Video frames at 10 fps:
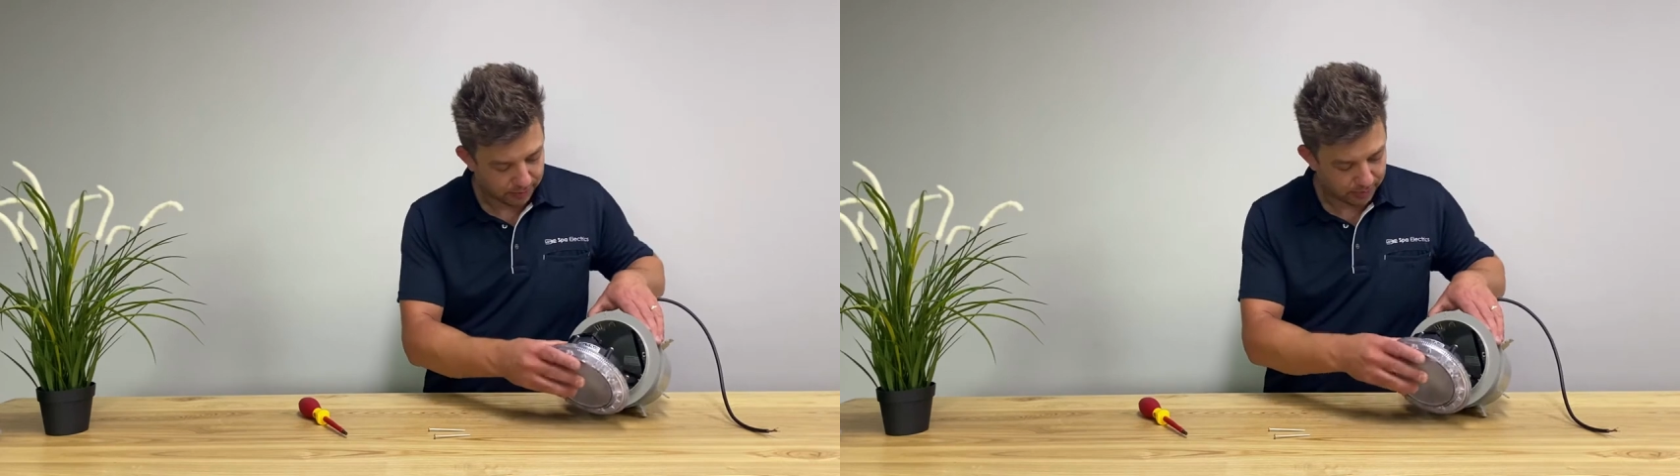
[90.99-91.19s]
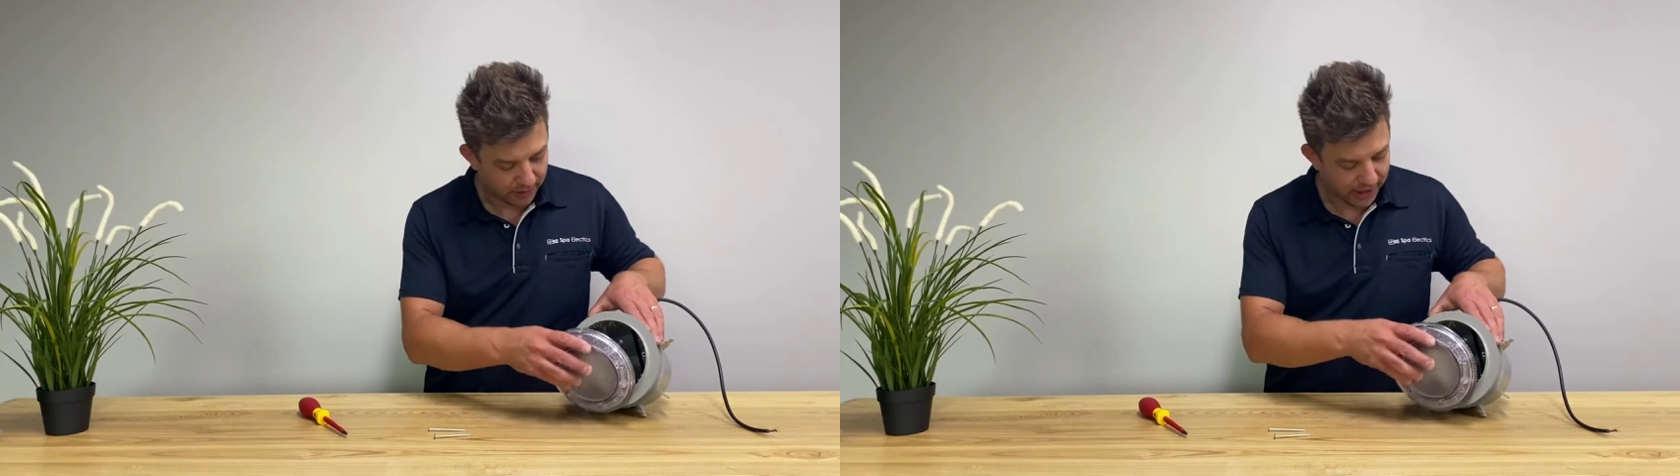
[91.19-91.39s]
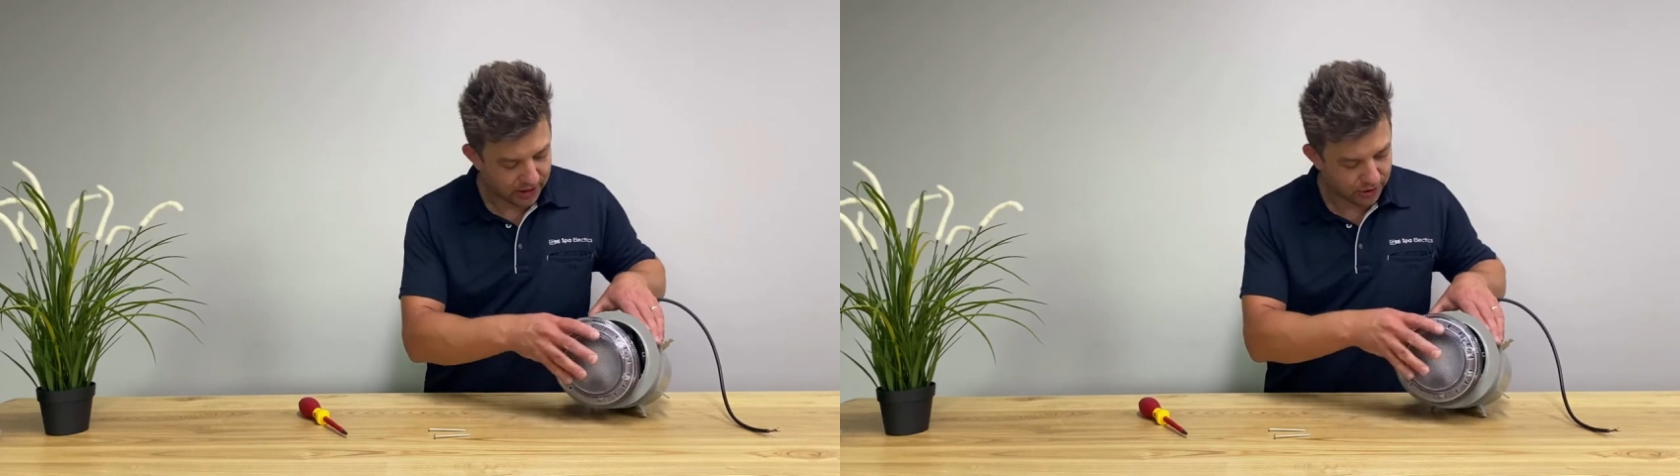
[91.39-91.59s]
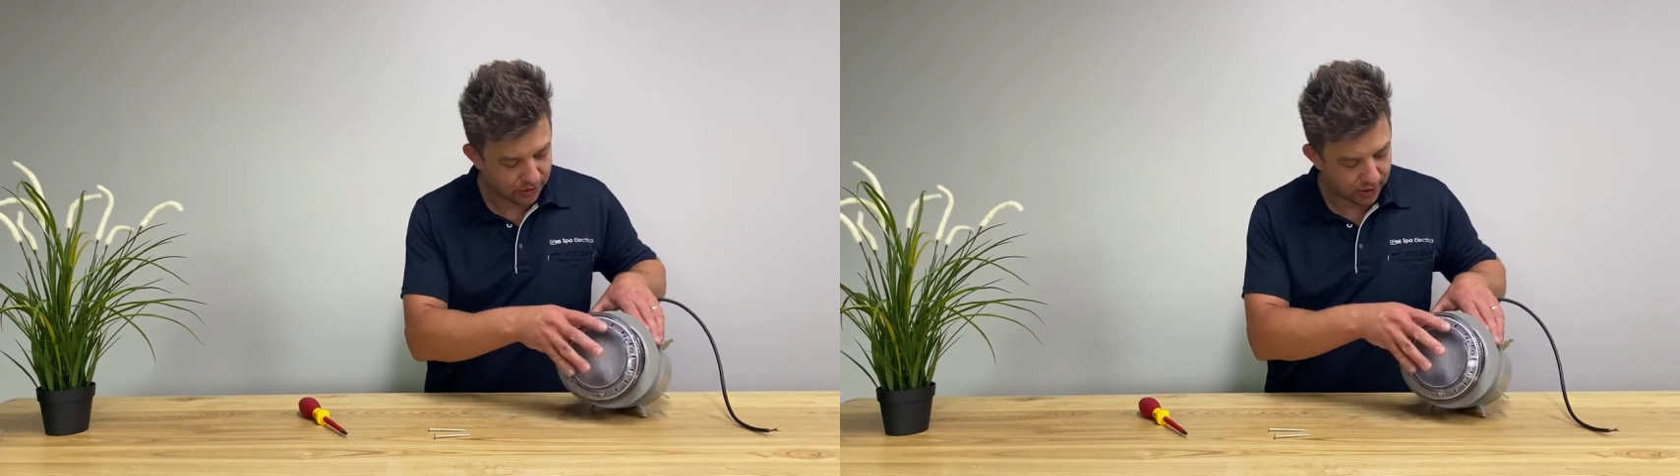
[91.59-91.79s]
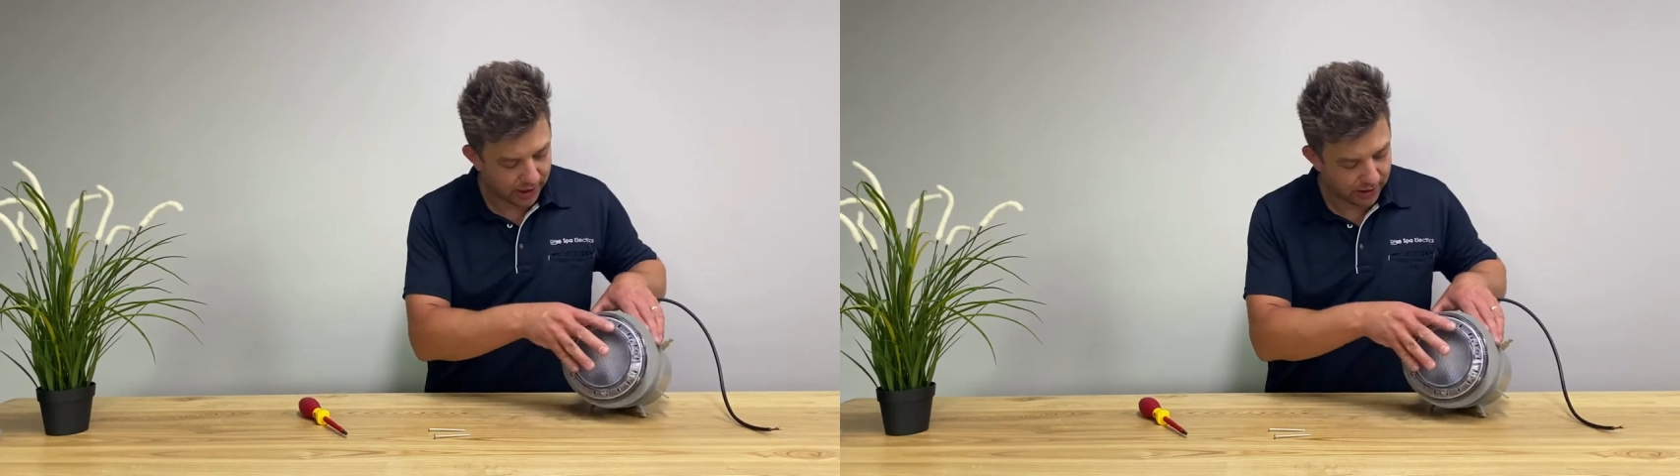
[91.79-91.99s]
Place
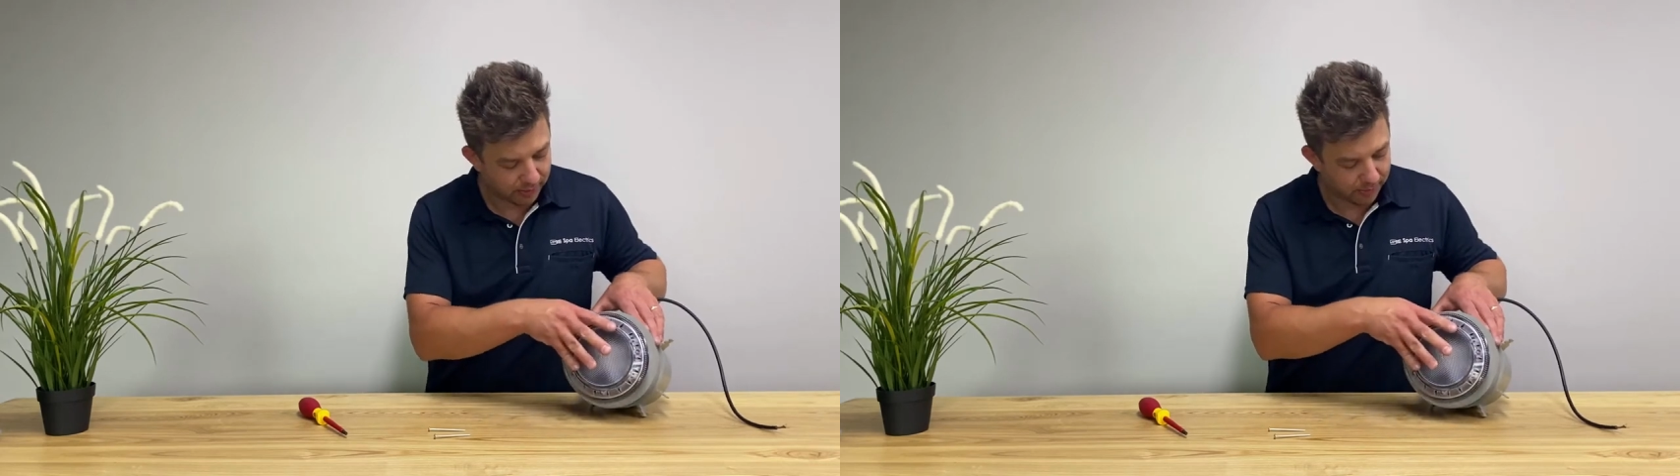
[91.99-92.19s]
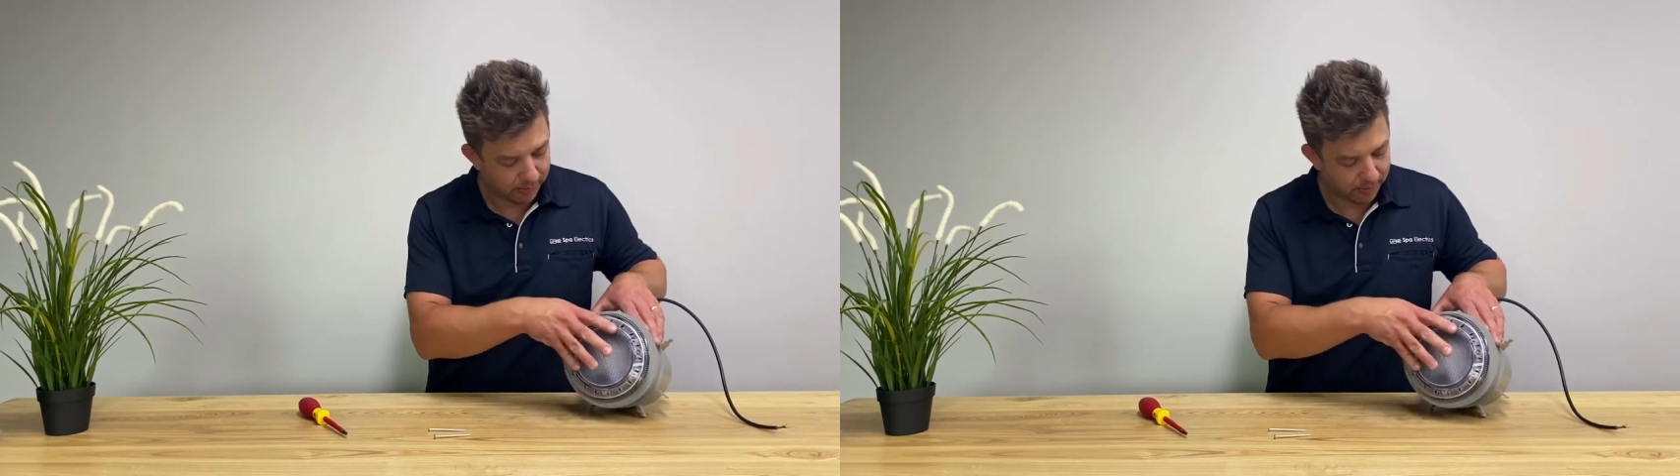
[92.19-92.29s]
your light